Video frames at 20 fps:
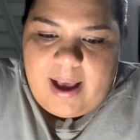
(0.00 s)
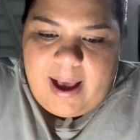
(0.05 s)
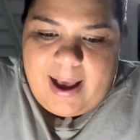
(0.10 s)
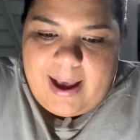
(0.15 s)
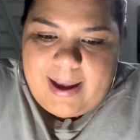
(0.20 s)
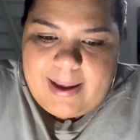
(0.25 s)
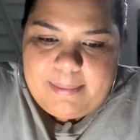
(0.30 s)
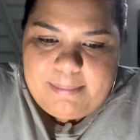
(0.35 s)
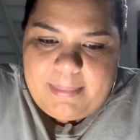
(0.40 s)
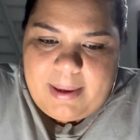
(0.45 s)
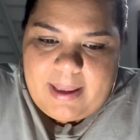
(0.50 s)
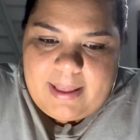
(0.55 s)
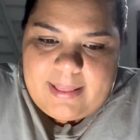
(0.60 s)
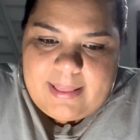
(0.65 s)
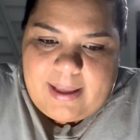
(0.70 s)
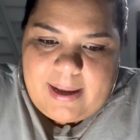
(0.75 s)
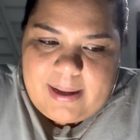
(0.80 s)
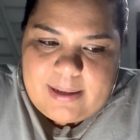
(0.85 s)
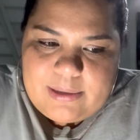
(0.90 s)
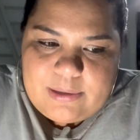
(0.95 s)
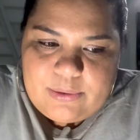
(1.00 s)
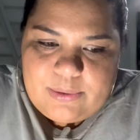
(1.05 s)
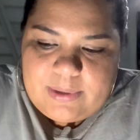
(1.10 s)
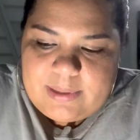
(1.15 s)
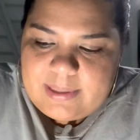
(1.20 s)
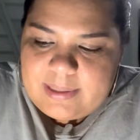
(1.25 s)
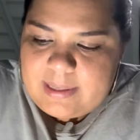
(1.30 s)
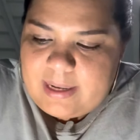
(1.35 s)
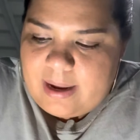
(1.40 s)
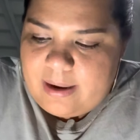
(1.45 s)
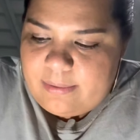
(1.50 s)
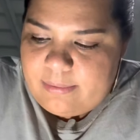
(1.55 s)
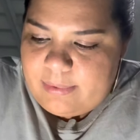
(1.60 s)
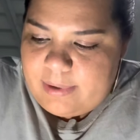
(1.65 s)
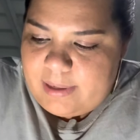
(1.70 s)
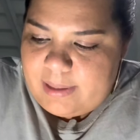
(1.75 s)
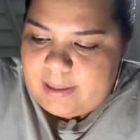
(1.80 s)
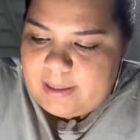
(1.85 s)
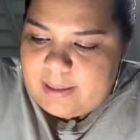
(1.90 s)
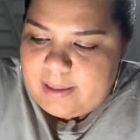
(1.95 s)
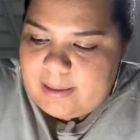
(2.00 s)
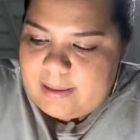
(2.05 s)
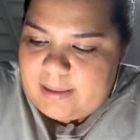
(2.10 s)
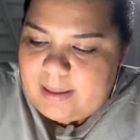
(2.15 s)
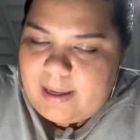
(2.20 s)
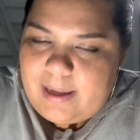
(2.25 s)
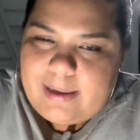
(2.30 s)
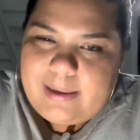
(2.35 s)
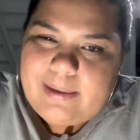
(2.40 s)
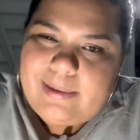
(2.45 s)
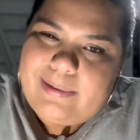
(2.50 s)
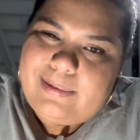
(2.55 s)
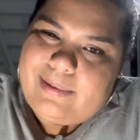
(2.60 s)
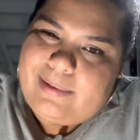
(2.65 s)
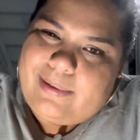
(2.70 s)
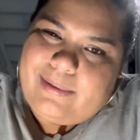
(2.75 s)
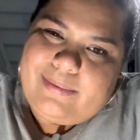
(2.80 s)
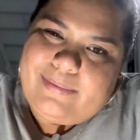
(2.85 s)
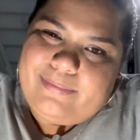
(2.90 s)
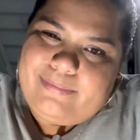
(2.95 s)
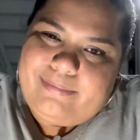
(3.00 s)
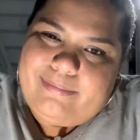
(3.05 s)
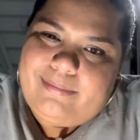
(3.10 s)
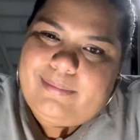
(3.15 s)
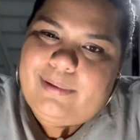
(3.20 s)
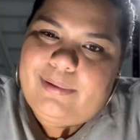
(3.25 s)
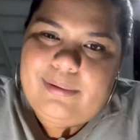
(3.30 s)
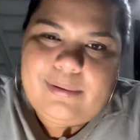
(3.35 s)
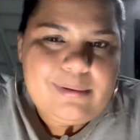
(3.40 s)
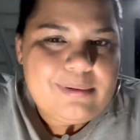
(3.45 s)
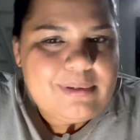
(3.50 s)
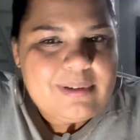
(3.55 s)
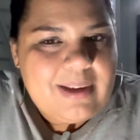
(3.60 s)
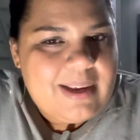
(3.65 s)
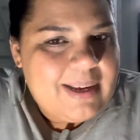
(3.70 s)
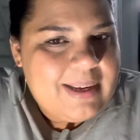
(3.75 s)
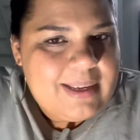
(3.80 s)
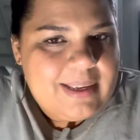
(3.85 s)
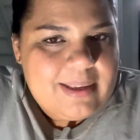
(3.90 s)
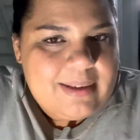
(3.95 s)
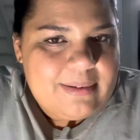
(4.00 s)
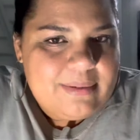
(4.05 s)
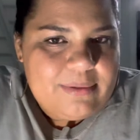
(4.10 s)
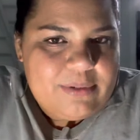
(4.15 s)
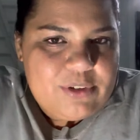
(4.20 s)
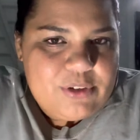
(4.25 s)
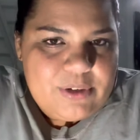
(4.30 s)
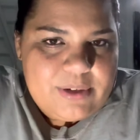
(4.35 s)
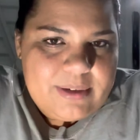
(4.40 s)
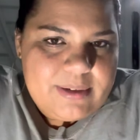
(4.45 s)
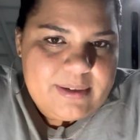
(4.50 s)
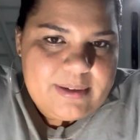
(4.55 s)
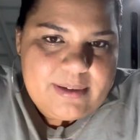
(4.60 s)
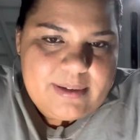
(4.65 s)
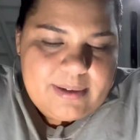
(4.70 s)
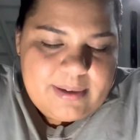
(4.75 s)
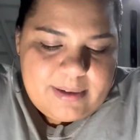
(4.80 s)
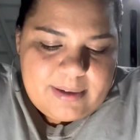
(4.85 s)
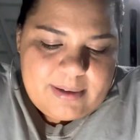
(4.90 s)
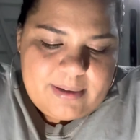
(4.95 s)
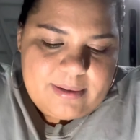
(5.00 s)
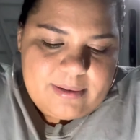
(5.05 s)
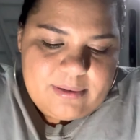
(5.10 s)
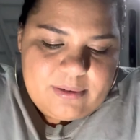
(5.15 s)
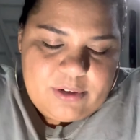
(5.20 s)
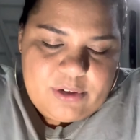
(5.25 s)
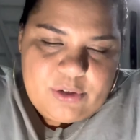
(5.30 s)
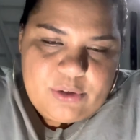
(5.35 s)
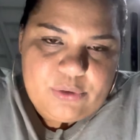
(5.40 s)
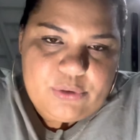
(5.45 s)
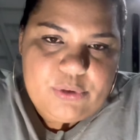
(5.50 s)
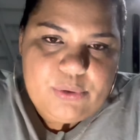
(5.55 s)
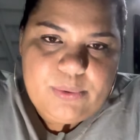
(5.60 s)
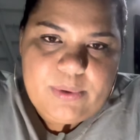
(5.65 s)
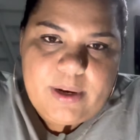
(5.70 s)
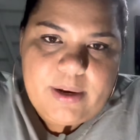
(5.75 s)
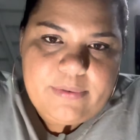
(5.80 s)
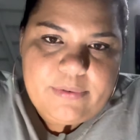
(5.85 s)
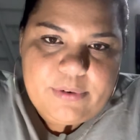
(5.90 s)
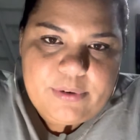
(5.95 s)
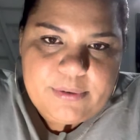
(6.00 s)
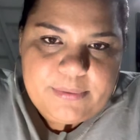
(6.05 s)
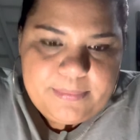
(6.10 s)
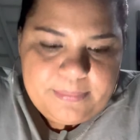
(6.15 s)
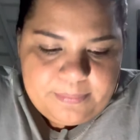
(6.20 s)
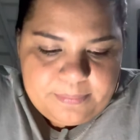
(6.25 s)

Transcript: I made that, so it's not really like, you know, I can just, you know, do whatever.